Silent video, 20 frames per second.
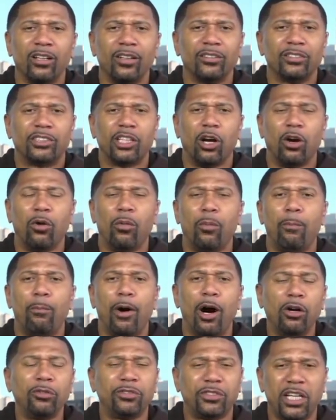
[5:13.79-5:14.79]
So
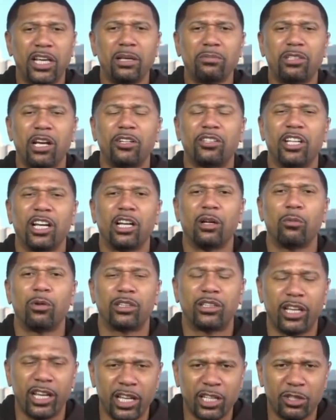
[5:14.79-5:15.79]
both teams are dealing
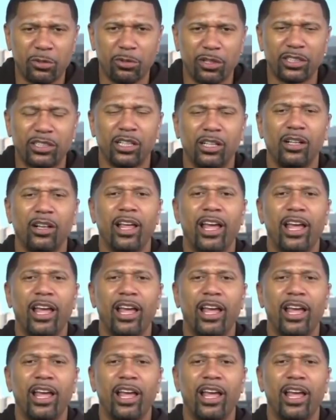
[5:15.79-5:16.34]
with injuries.